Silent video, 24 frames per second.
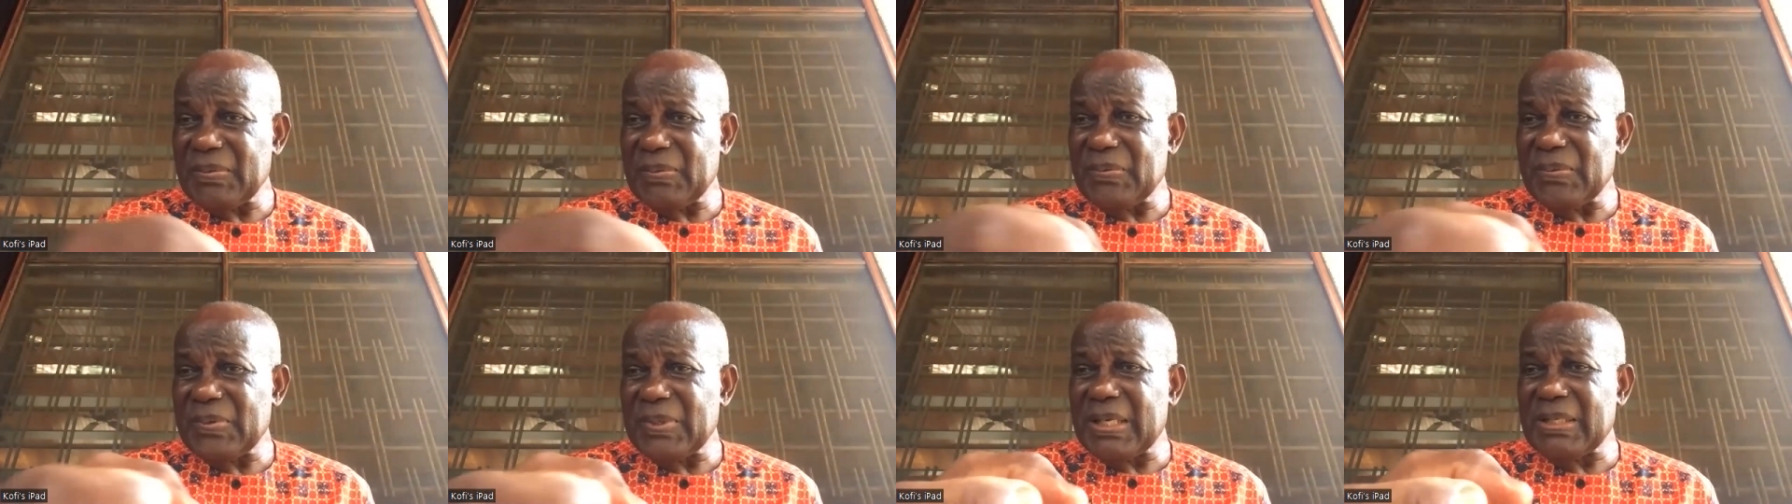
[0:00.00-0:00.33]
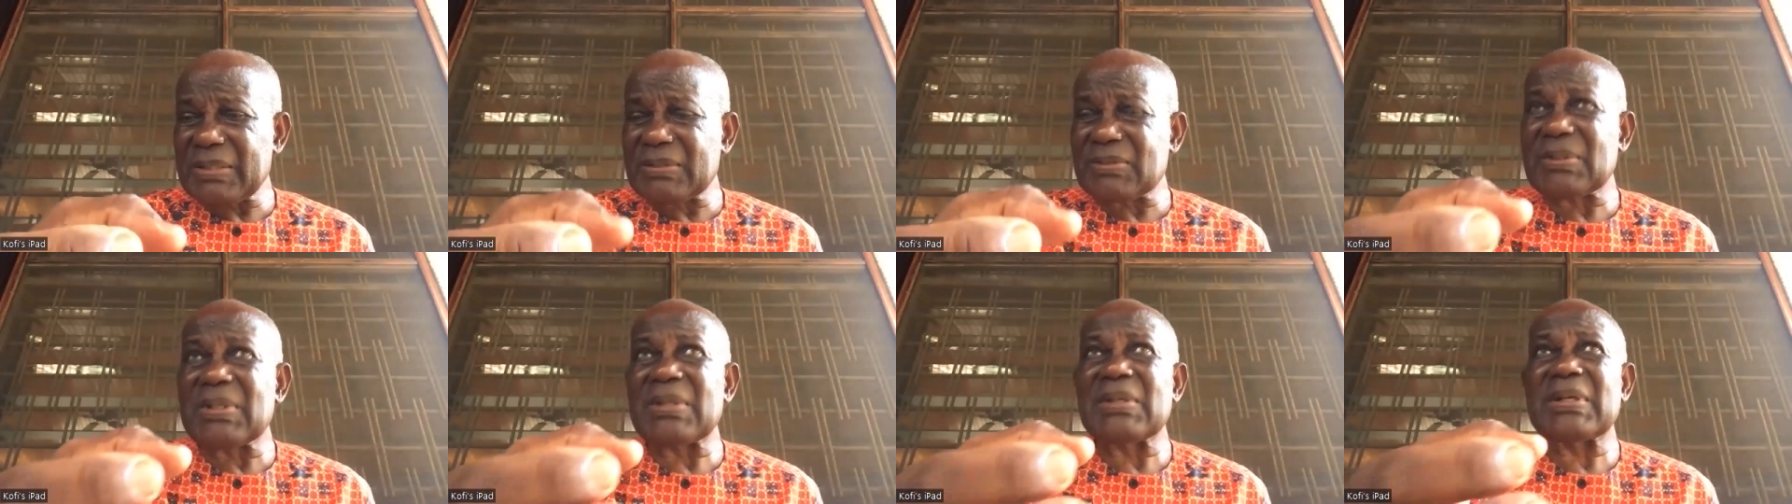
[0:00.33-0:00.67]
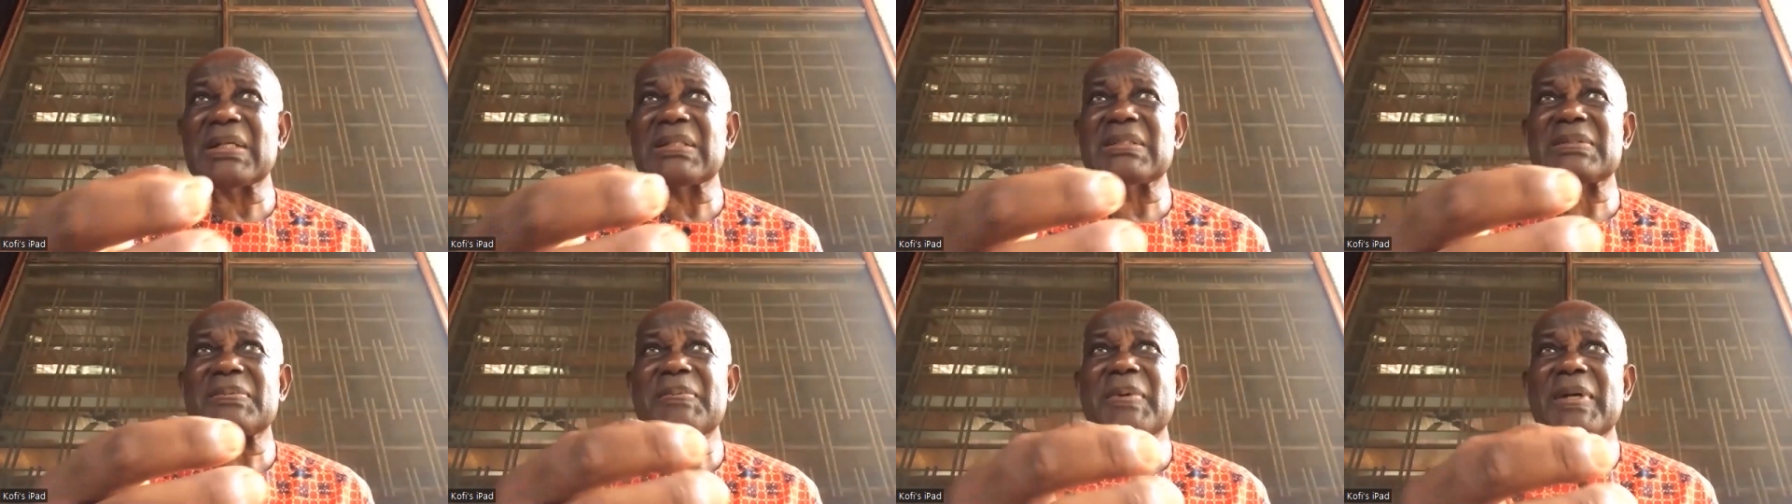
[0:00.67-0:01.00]
we are
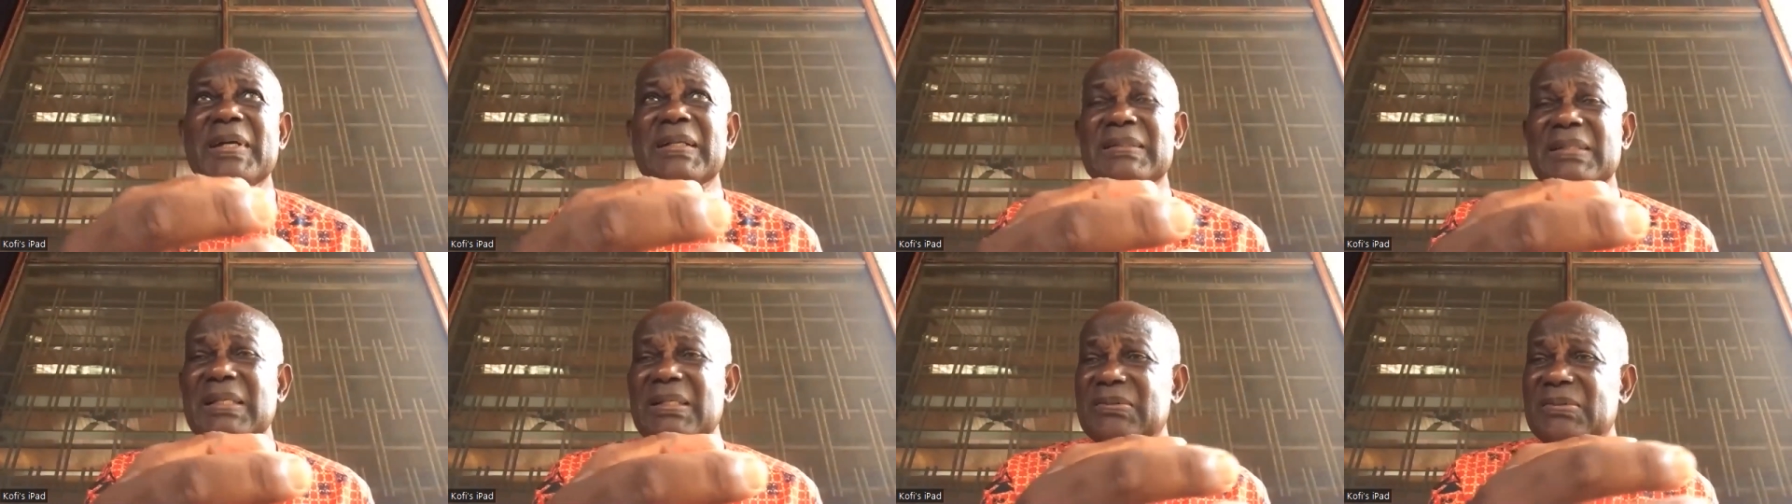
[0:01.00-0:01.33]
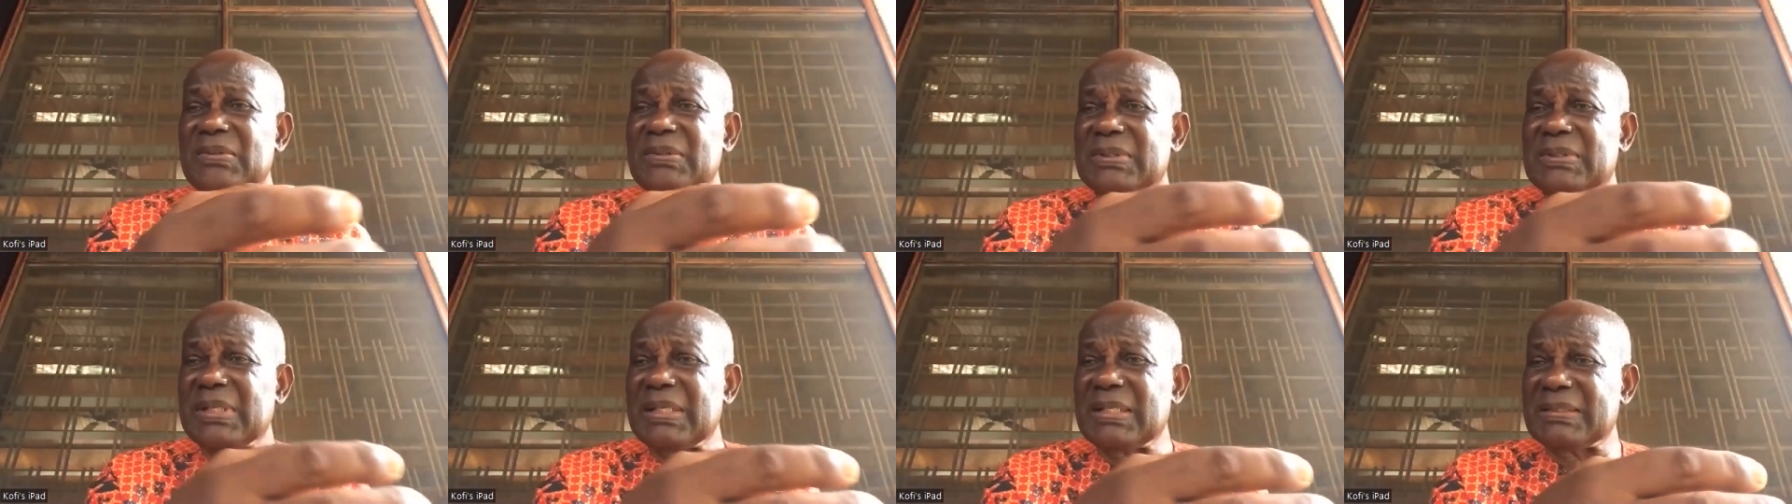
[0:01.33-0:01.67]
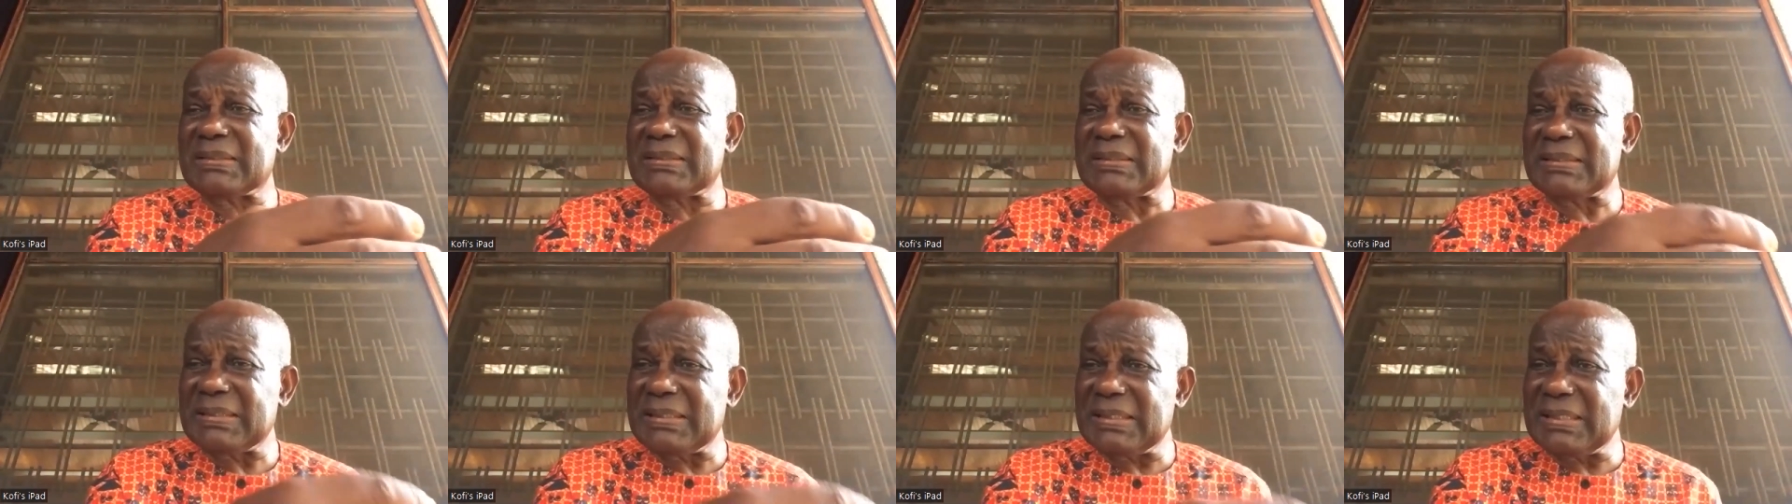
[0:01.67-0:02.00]
expected to take
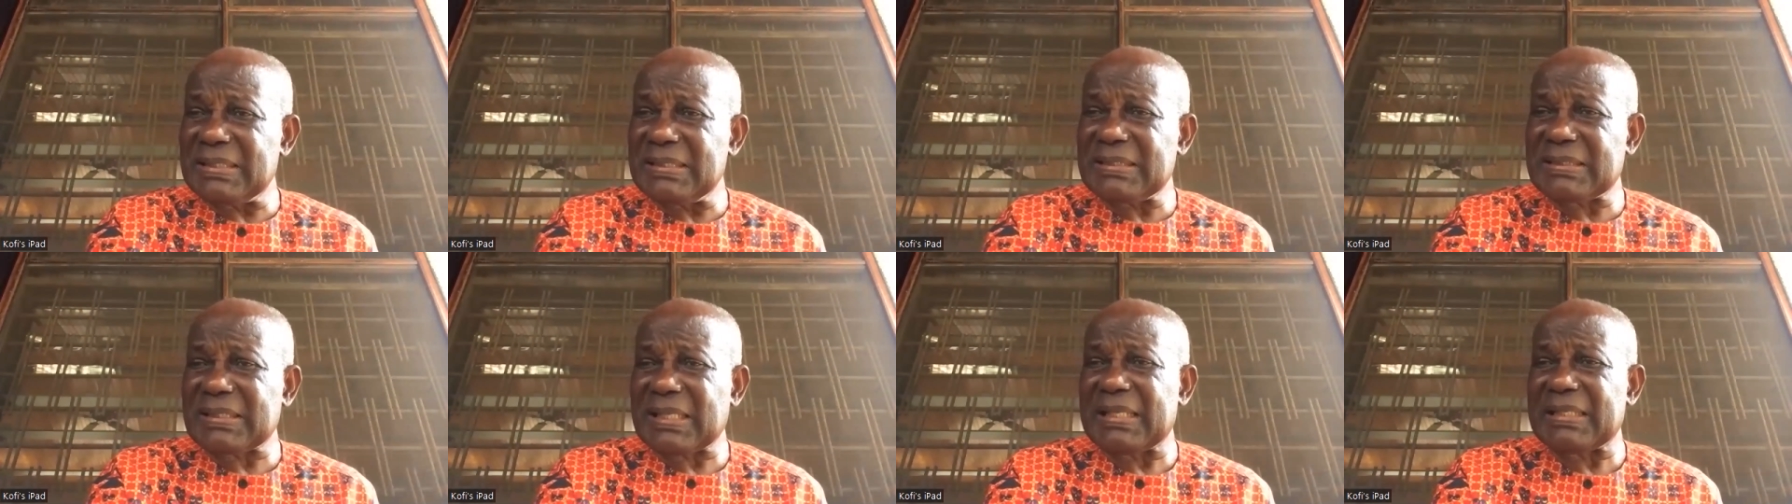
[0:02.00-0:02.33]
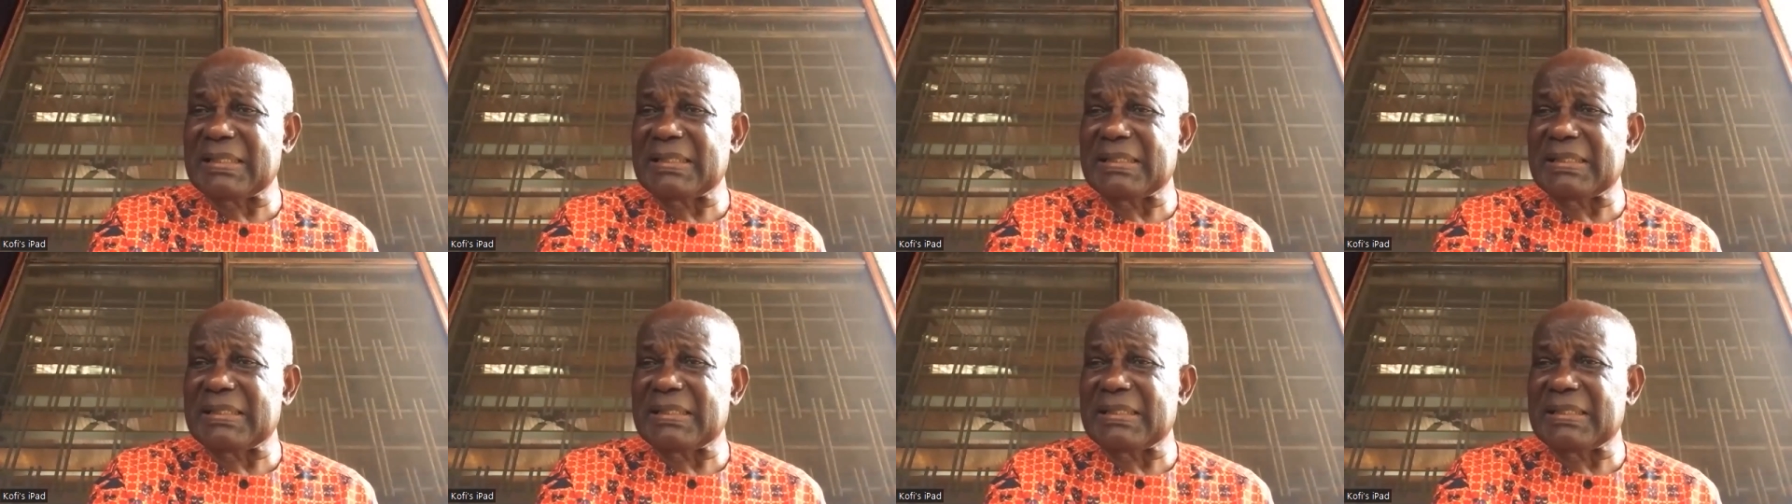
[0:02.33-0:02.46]
these